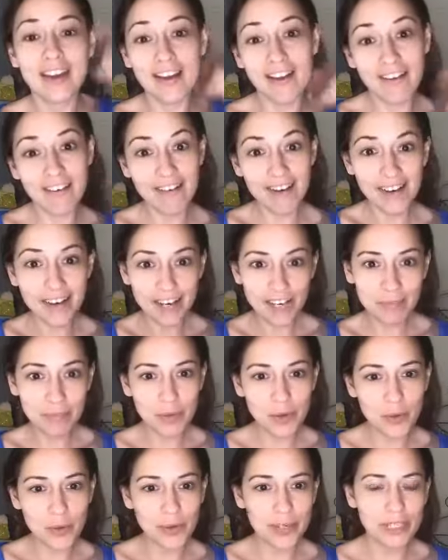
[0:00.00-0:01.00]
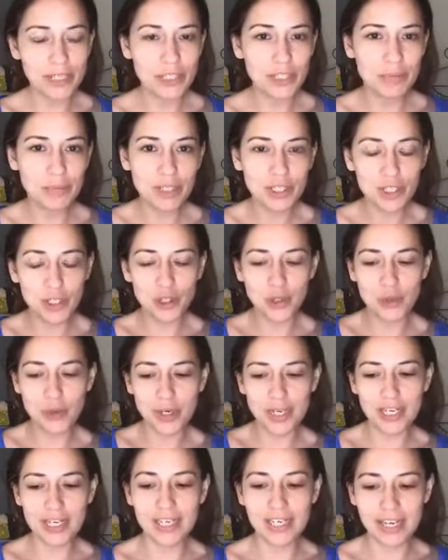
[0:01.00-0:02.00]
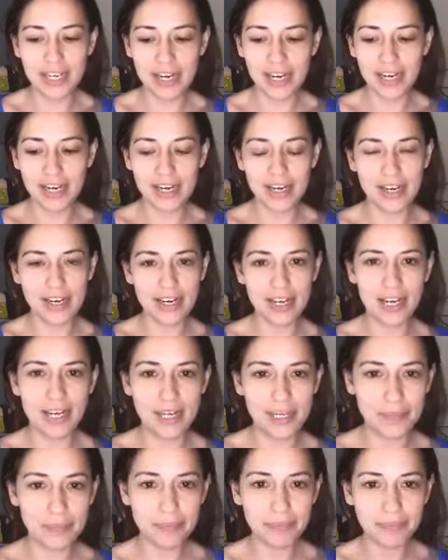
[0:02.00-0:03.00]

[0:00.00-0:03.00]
I am going to be doing a